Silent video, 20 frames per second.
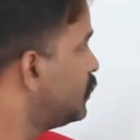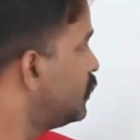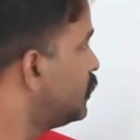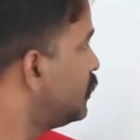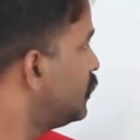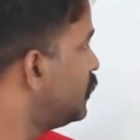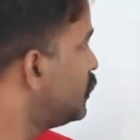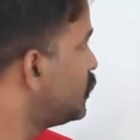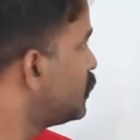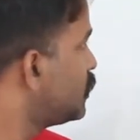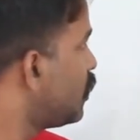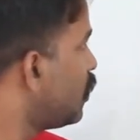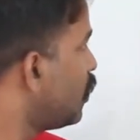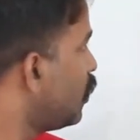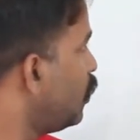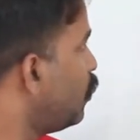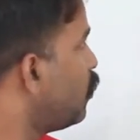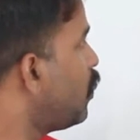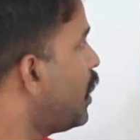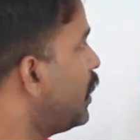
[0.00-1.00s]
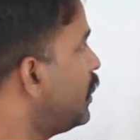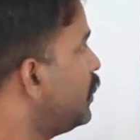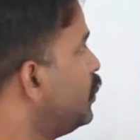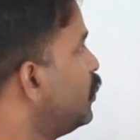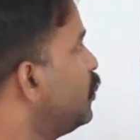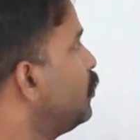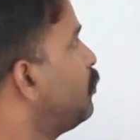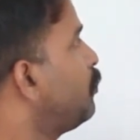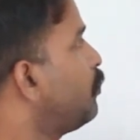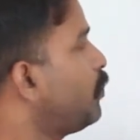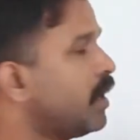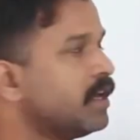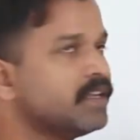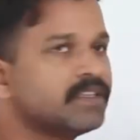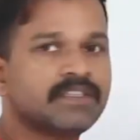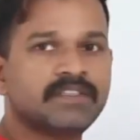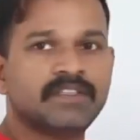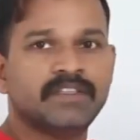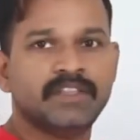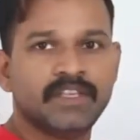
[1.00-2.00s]
this whole value
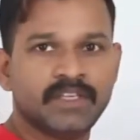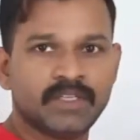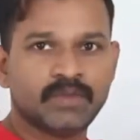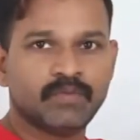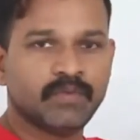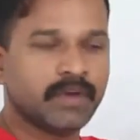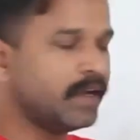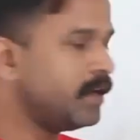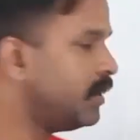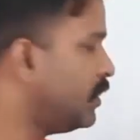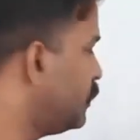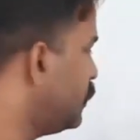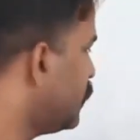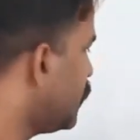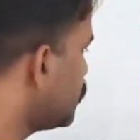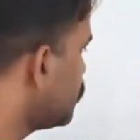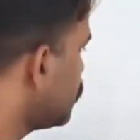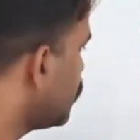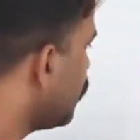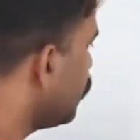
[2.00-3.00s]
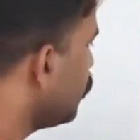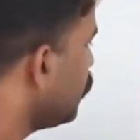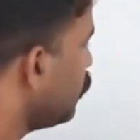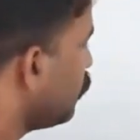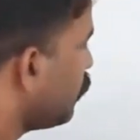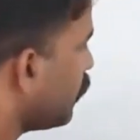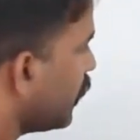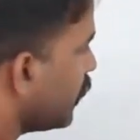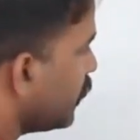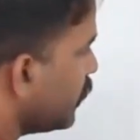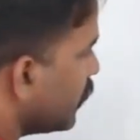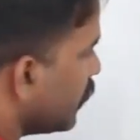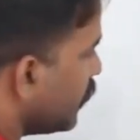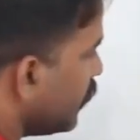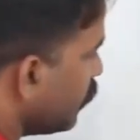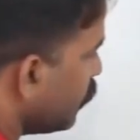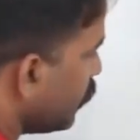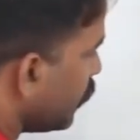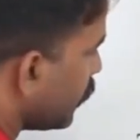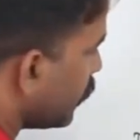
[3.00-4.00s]
plus this value. That's how you find the
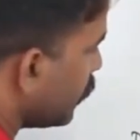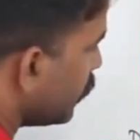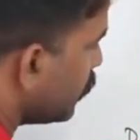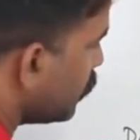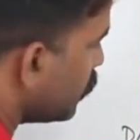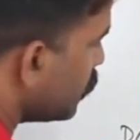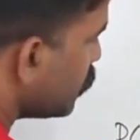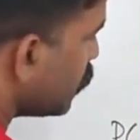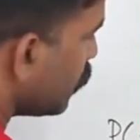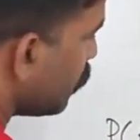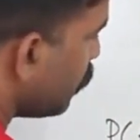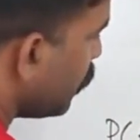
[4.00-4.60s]
union. So